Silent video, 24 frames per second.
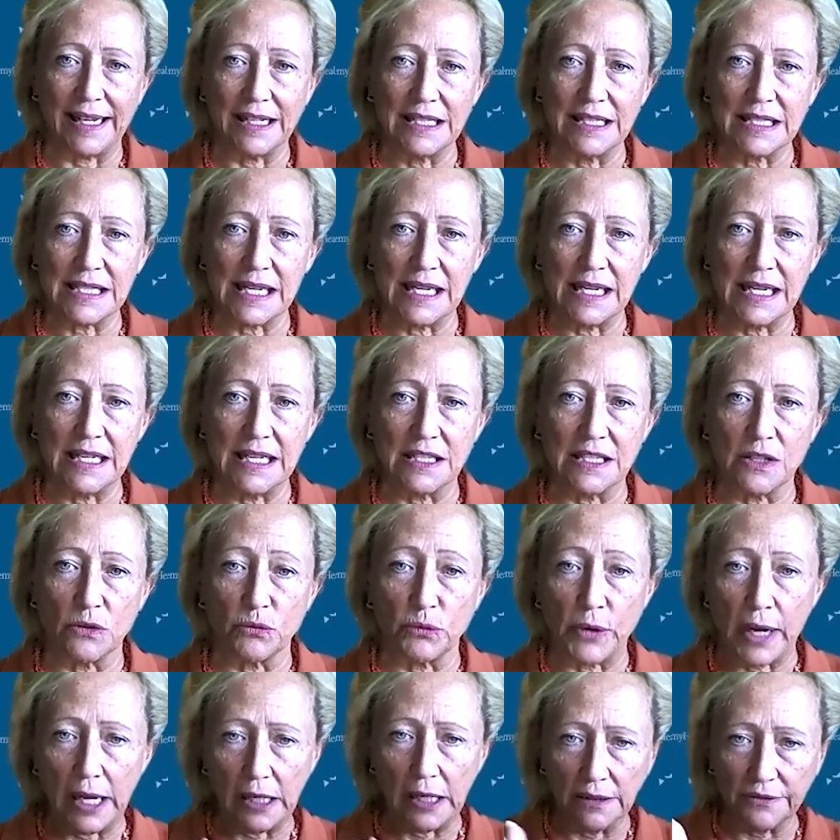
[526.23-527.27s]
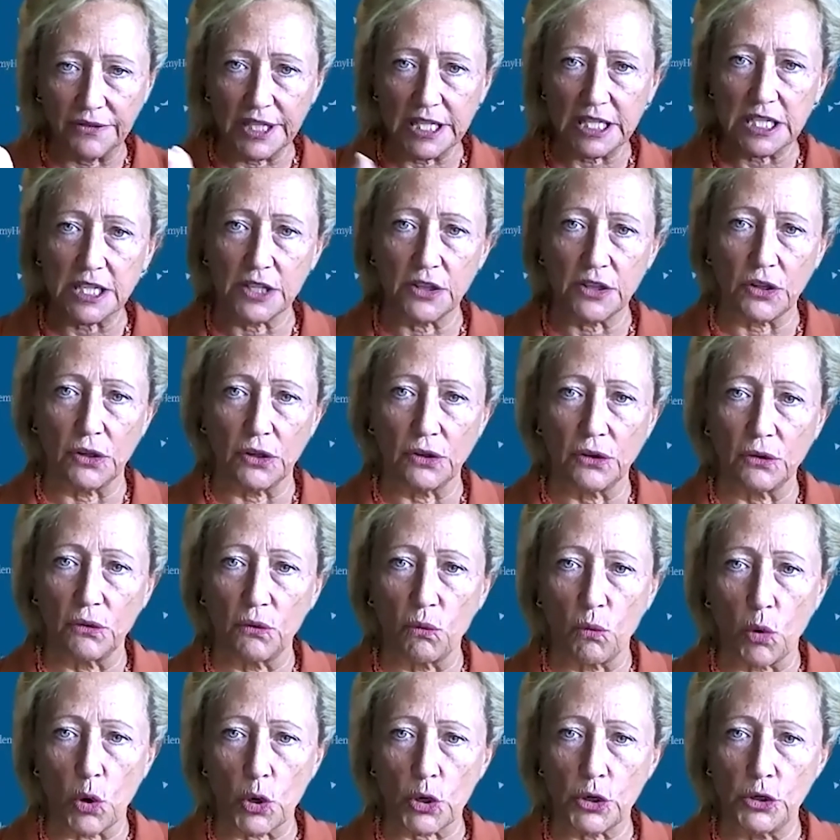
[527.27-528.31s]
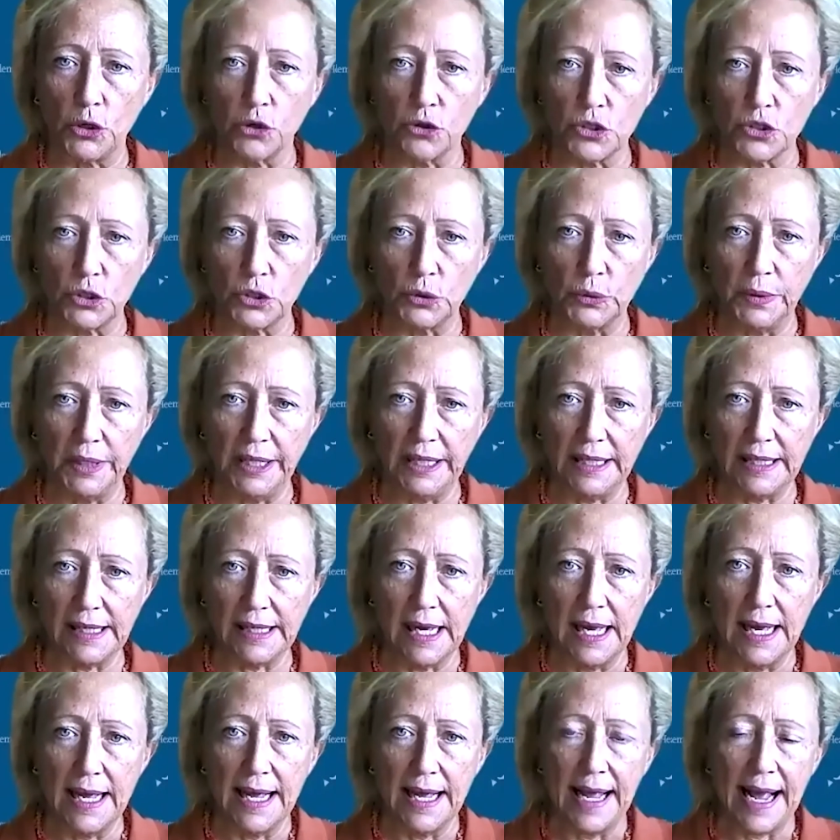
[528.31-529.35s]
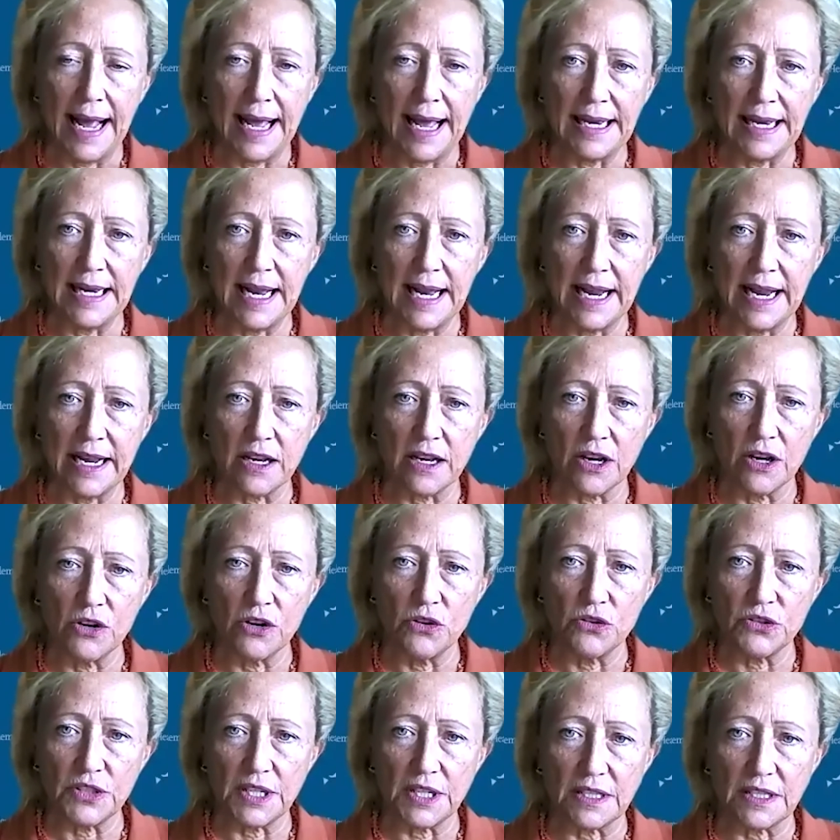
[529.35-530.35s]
Is it relevant to the work you're doing at NACOs?